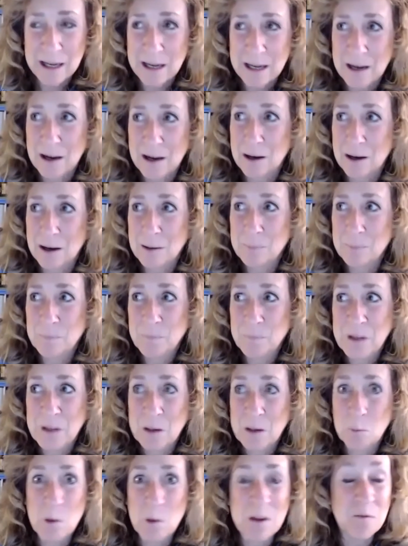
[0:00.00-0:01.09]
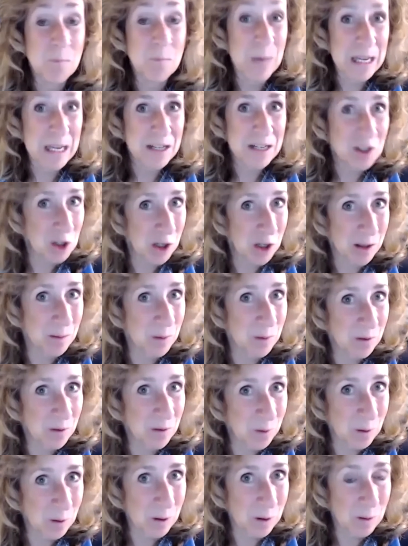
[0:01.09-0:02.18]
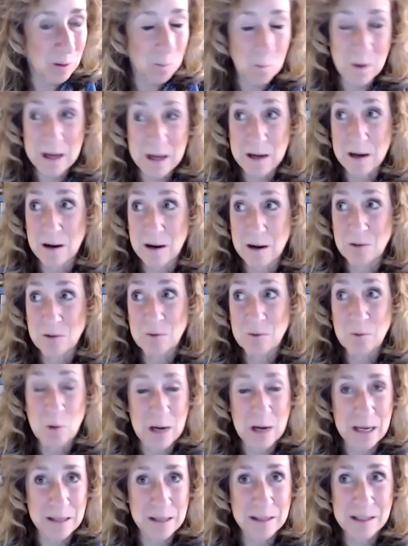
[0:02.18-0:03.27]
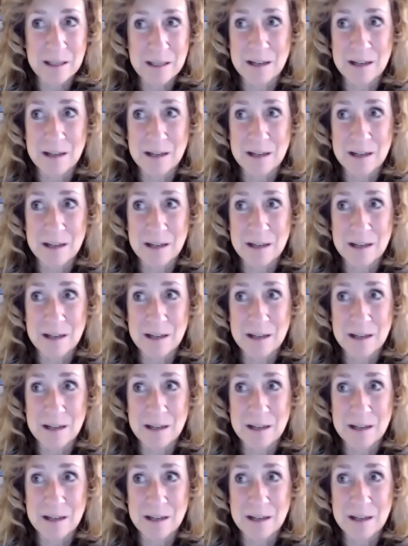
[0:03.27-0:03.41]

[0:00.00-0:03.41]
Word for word: um, we've met each other before. We are friends.